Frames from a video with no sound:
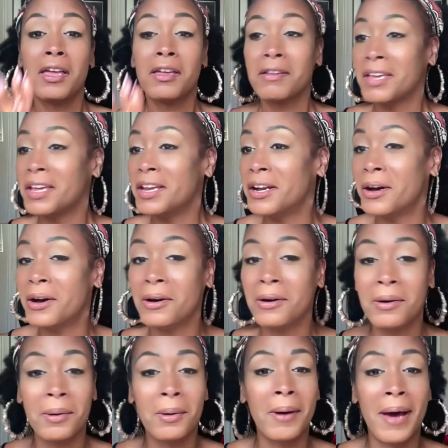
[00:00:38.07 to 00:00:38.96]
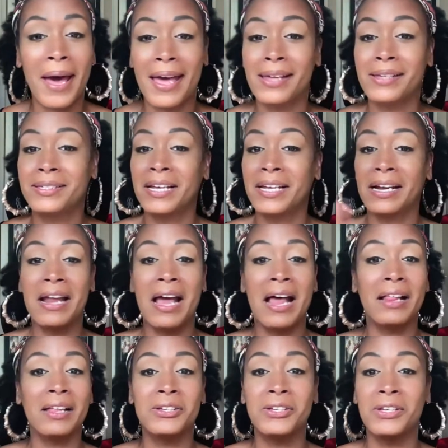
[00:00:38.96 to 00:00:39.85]
You know, as
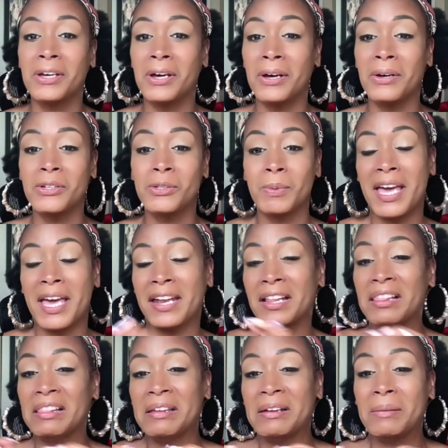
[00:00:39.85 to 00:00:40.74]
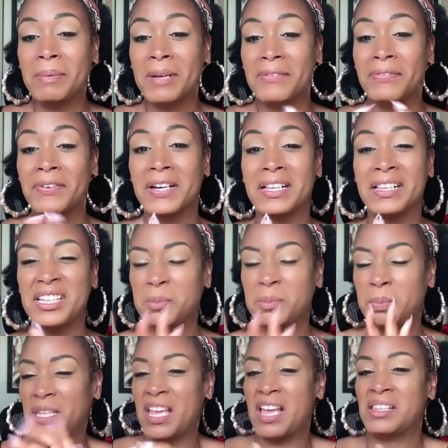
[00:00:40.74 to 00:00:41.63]
technology goes, we had a little bit of a glitch,
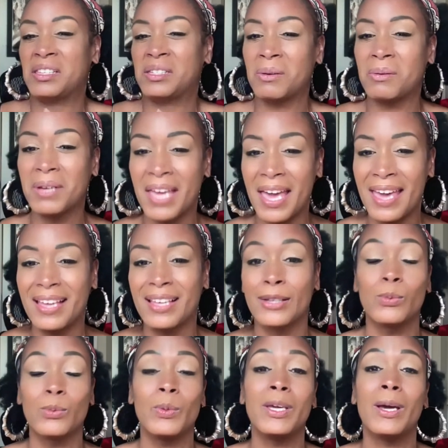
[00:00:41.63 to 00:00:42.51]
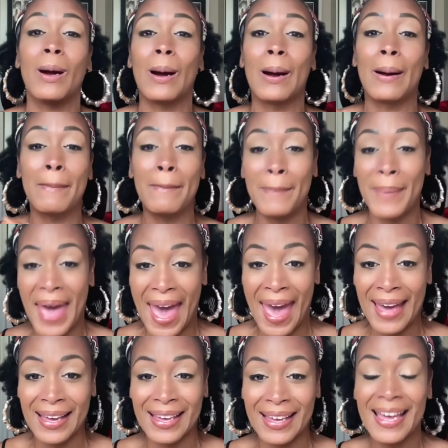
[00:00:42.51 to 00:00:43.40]
but that's okay because we are
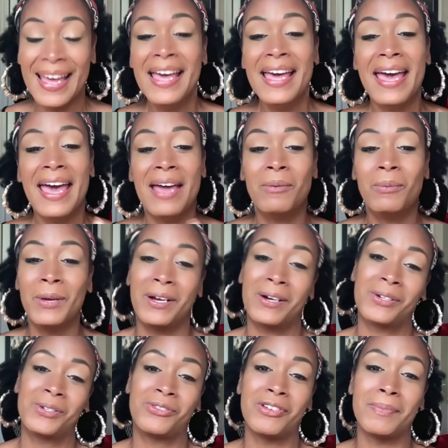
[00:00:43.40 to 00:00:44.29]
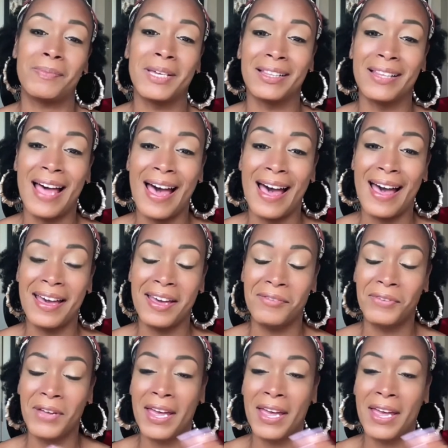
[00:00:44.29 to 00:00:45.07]
back and we are streaming live.